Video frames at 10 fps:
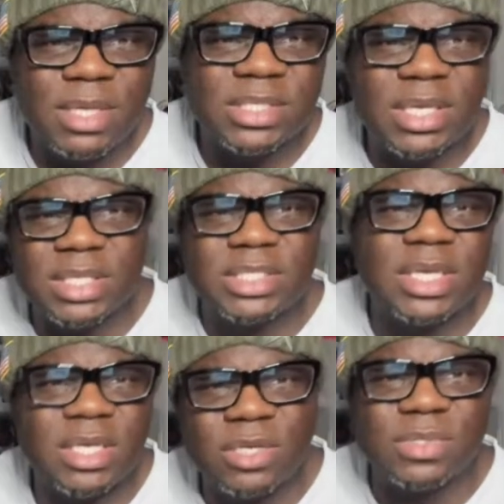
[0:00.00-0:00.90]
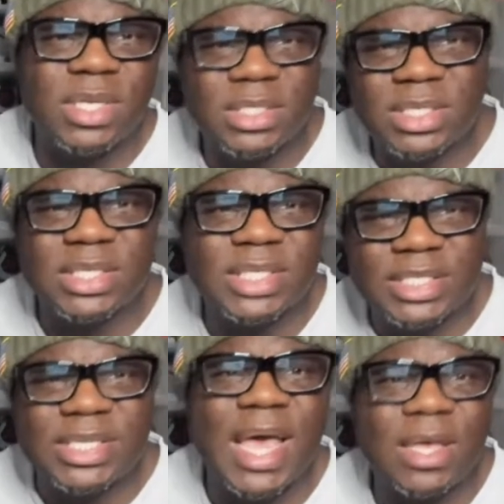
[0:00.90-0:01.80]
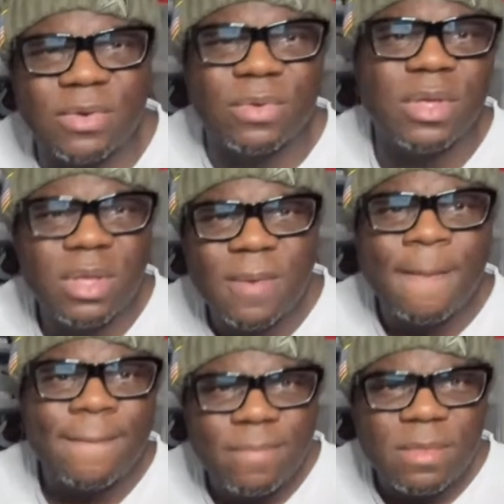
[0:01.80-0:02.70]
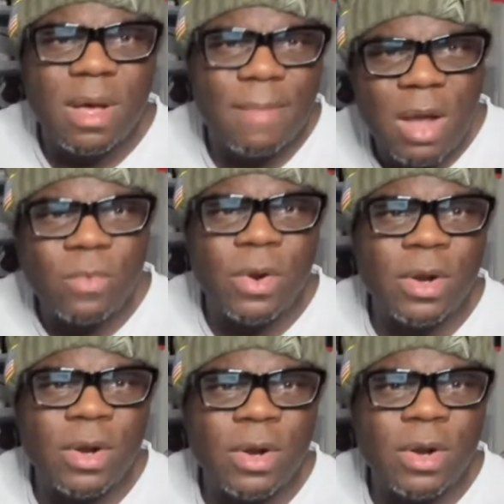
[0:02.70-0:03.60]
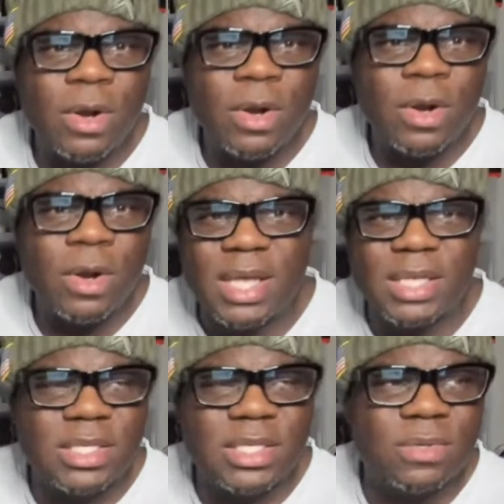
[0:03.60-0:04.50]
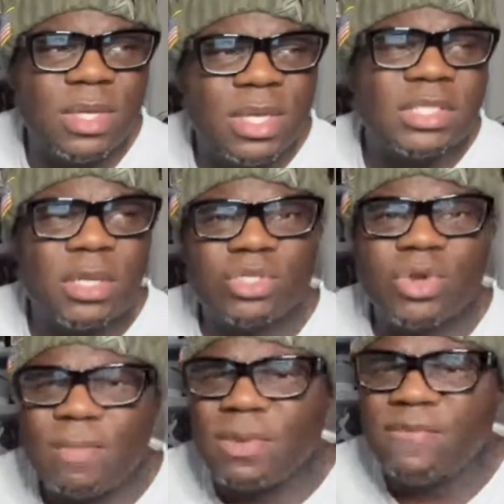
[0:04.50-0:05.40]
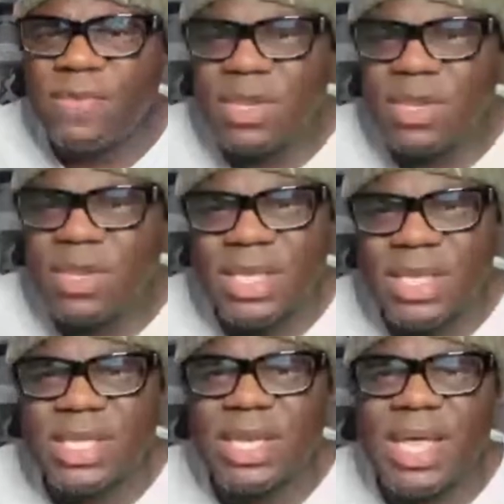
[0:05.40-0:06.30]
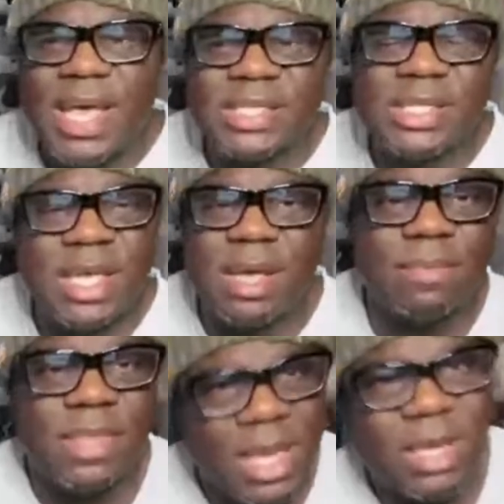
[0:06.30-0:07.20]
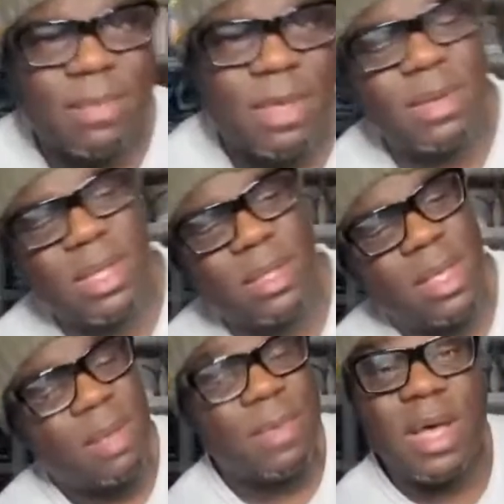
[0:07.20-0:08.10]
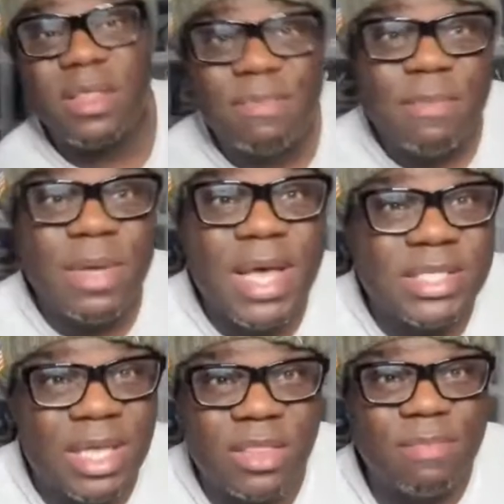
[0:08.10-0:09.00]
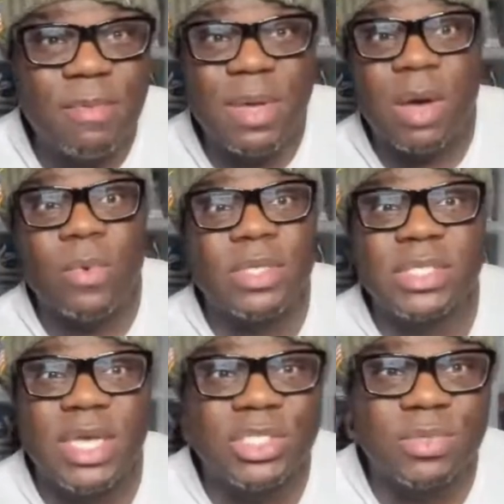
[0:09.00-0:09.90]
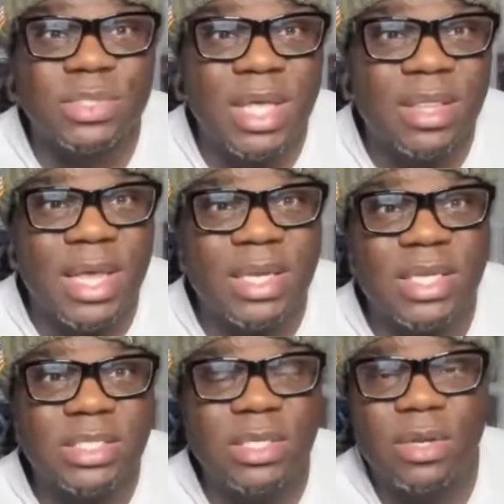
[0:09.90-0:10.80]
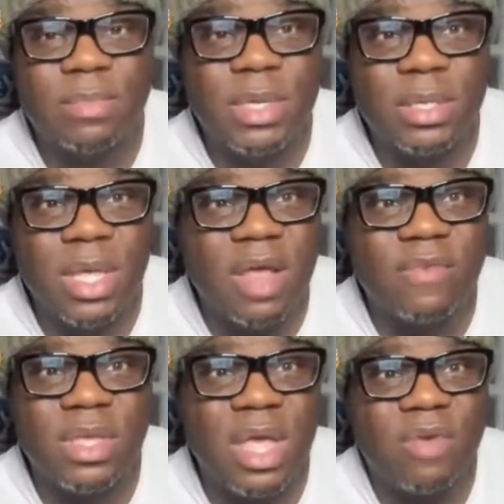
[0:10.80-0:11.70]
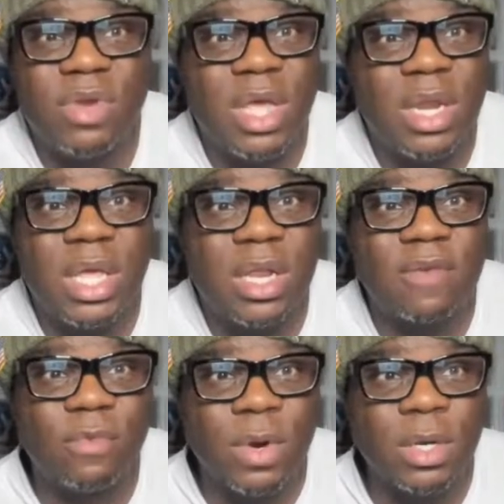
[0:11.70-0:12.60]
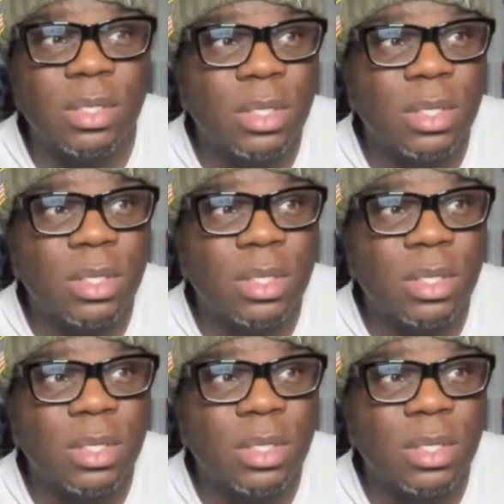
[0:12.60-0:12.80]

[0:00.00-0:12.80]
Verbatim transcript: It's a continuous, it's, it's a cycle. On my work days, that's all I do. So dropping a video, that is the last thing I'm thinking about. Like, but other people got other people got work schedules that they can just, you know what I mean? Every every day they get off of work.